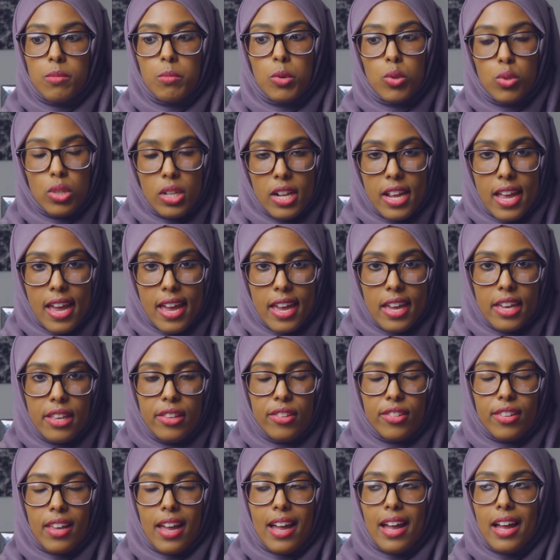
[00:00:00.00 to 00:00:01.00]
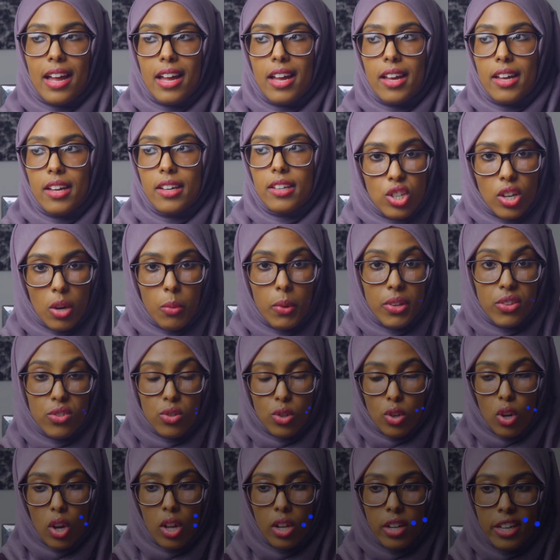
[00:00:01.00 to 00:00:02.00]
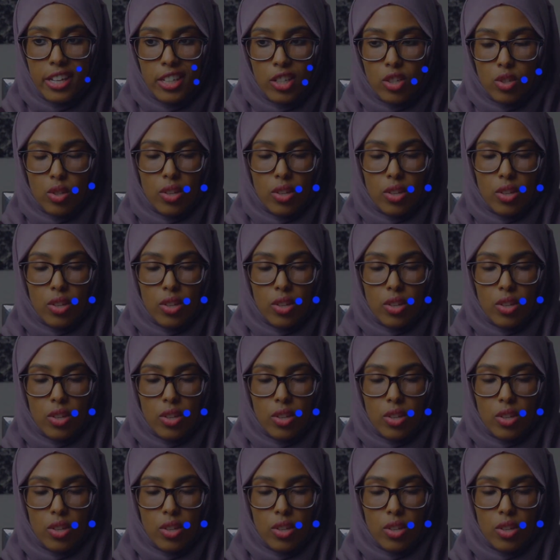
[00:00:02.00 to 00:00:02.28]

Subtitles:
mostly A's, and I went to college.